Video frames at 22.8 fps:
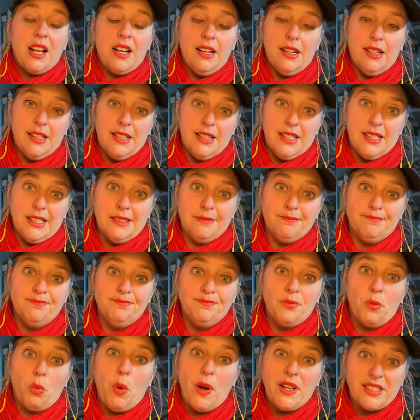um,
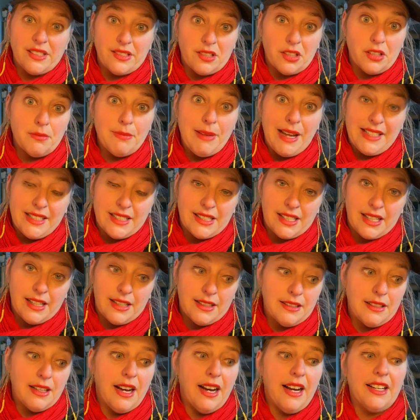Western
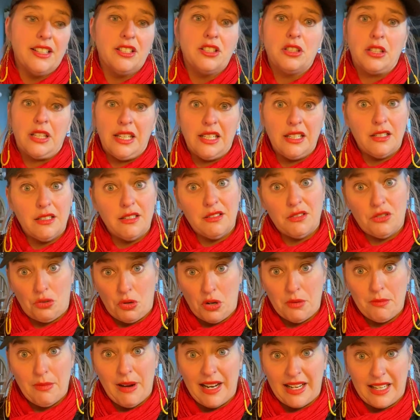medicine. I
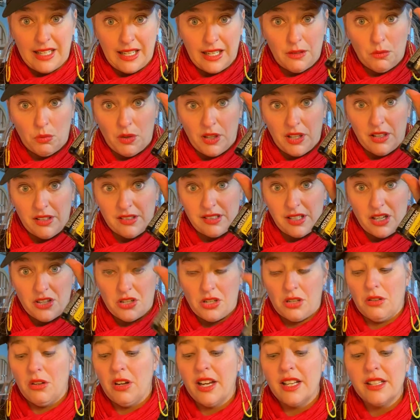treat my kid with
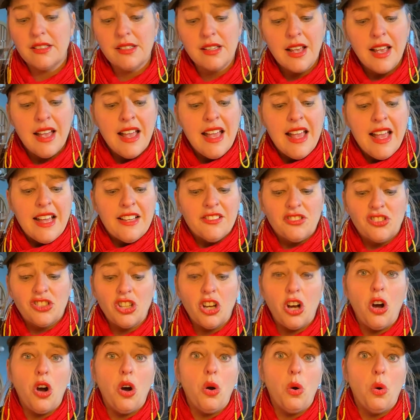essential oils.
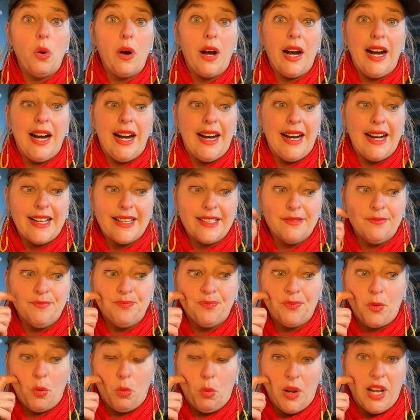So, and
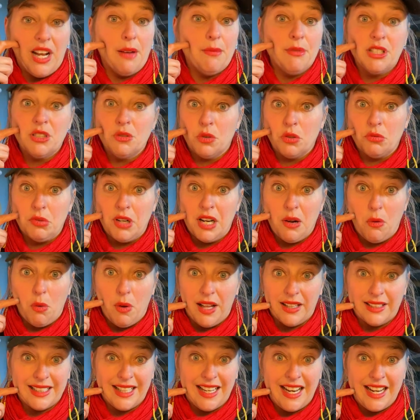we have been doing really
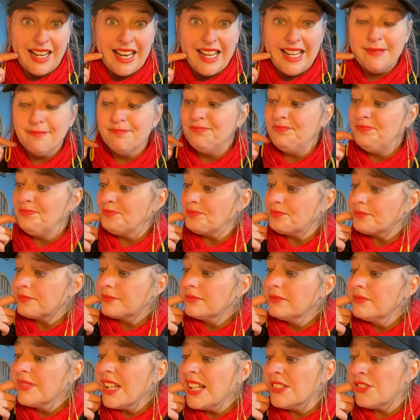well lately.
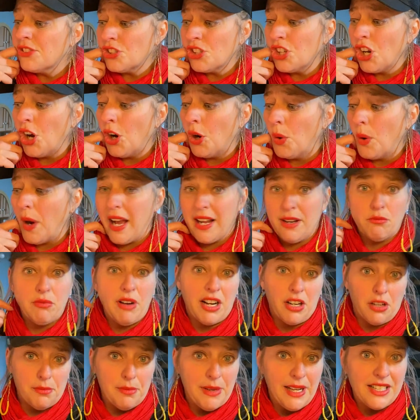So I
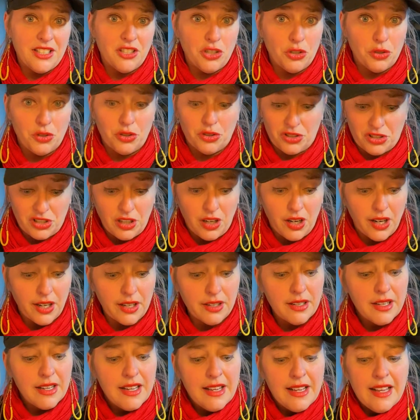recommend you to start
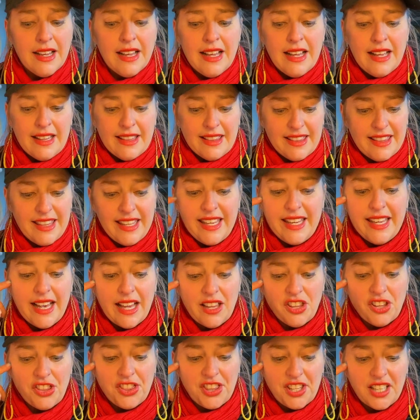the
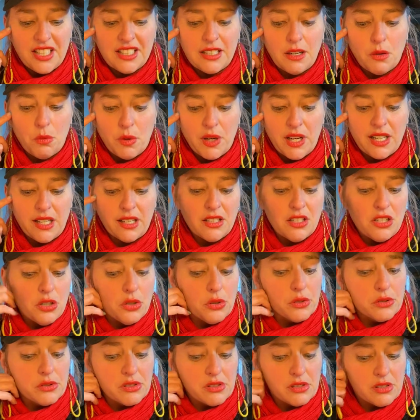other thing that we can
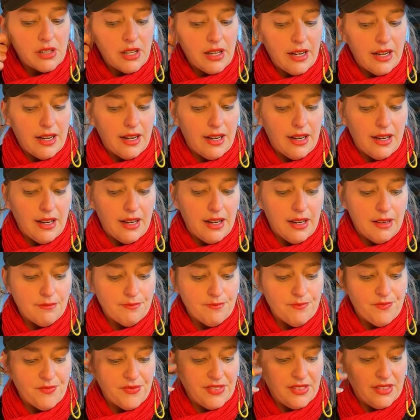use, uh,
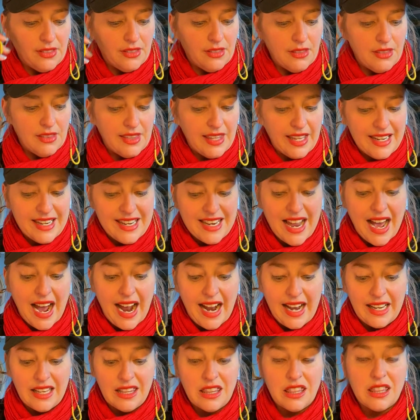the
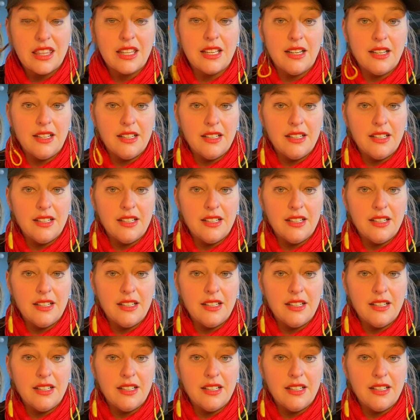ninth